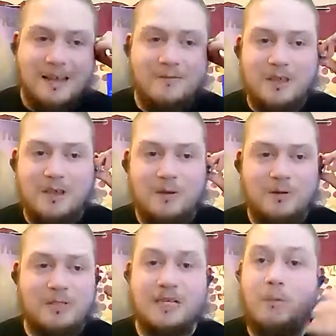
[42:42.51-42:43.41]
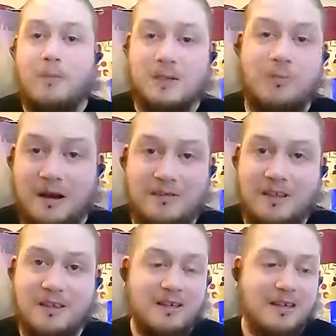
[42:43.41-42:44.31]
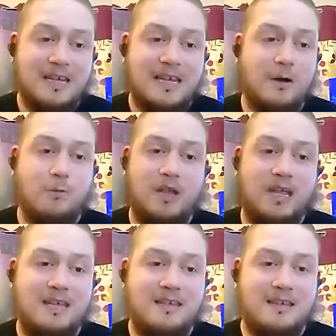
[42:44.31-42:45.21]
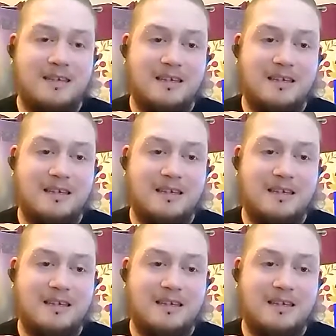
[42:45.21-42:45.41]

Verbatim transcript: Have you? Do you want me to pray for you? Can we?